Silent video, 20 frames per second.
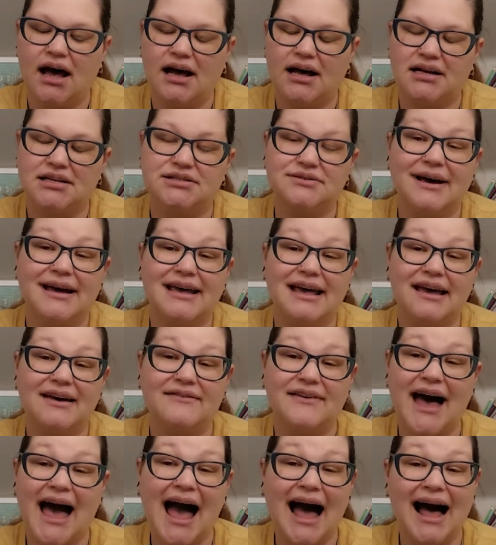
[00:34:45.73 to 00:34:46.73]
so I gave
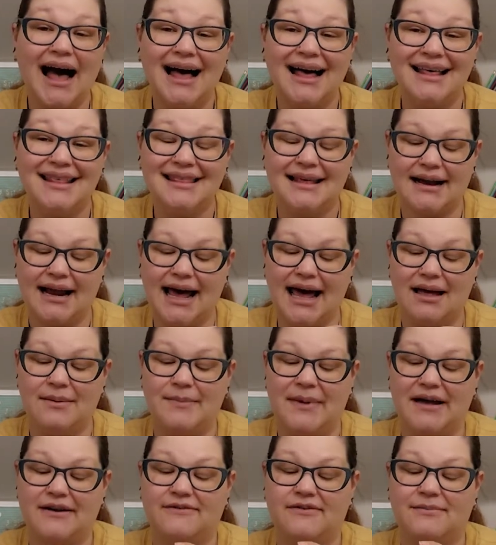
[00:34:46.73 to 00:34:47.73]
a hat that I had
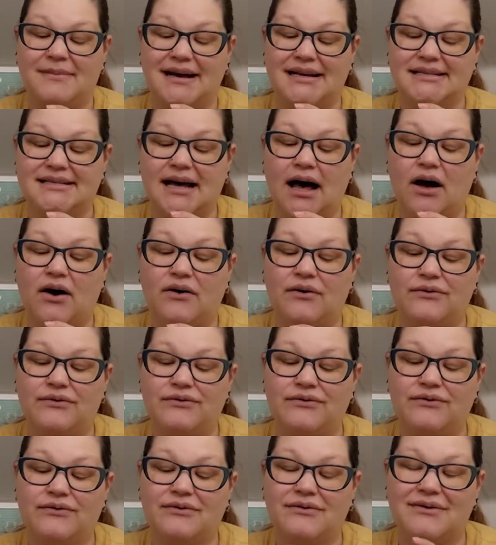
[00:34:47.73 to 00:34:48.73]
made for myself,
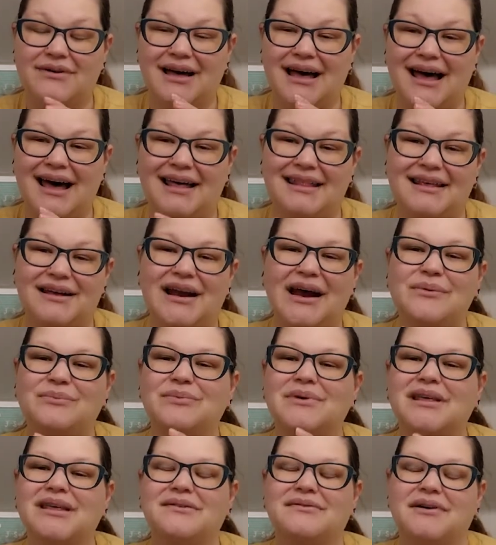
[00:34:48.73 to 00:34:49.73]
and then I
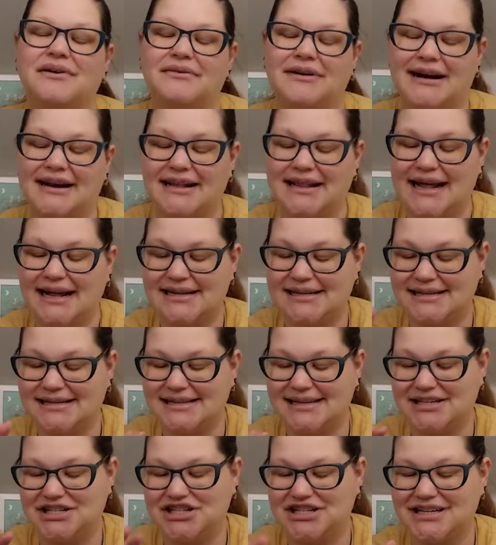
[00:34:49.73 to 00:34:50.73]
really regretted that
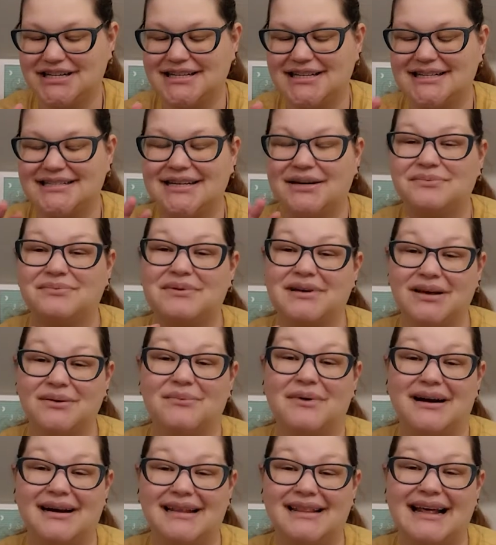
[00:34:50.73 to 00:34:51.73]
decision because I really
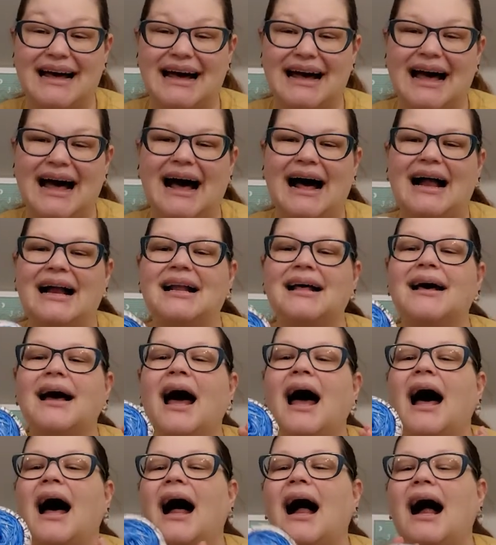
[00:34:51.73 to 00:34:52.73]
wanted that hat.
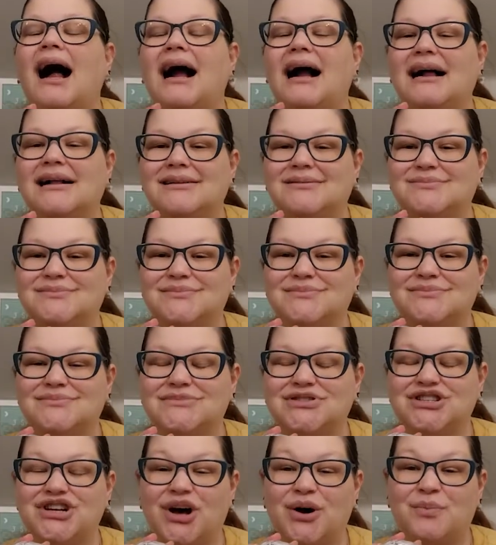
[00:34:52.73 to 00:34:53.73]

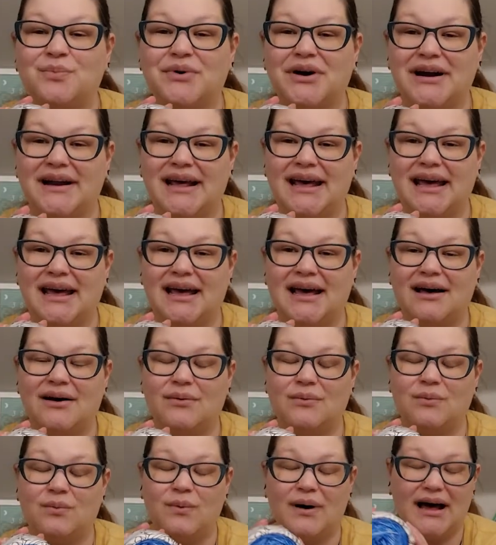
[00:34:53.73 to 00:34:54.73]
So Brittany
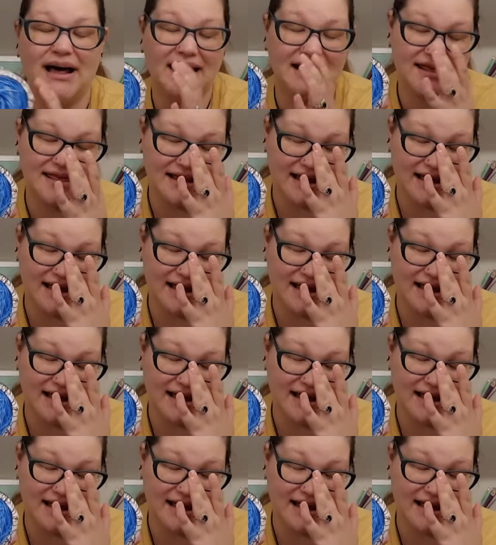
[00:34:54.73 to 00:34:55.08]
with